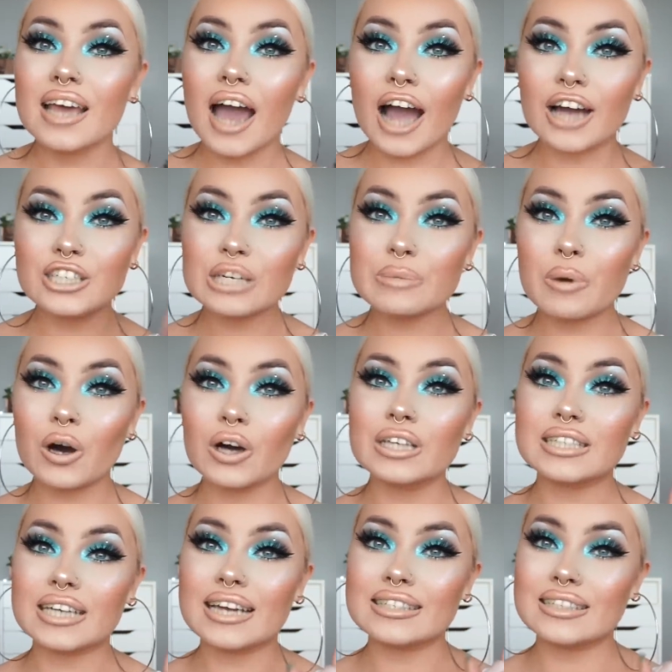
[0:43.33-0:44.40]
I do
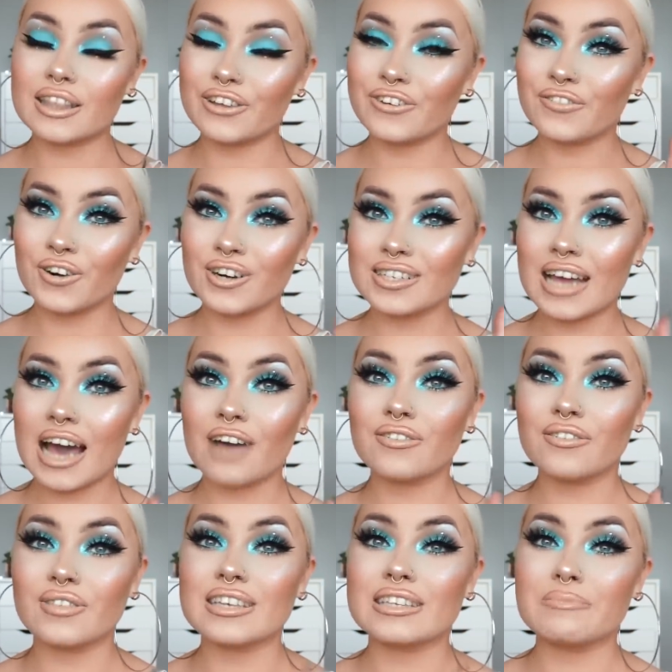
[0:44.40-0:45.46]
apologize that the first half
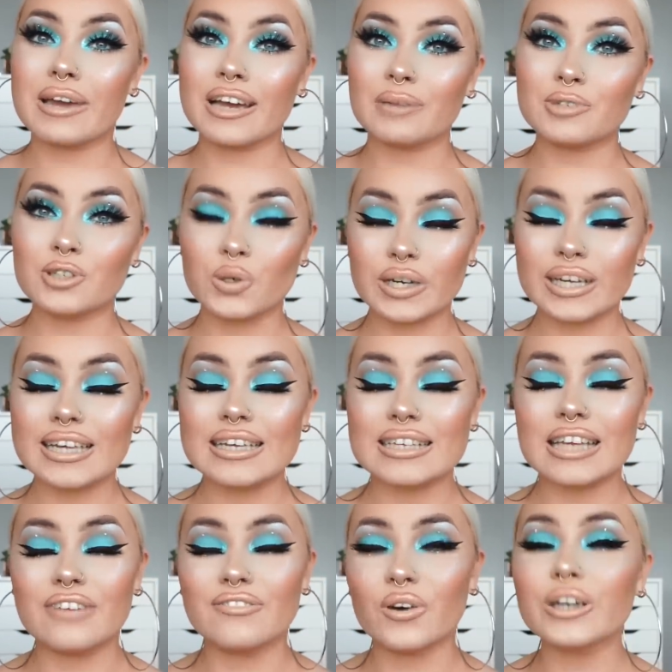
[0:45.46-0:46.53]
of this makeup tutorial is
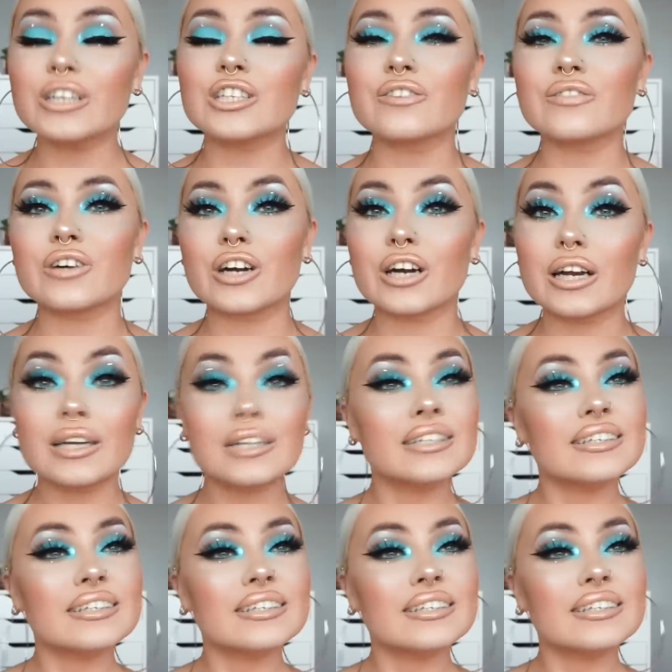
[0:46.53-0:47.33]
a voiceover.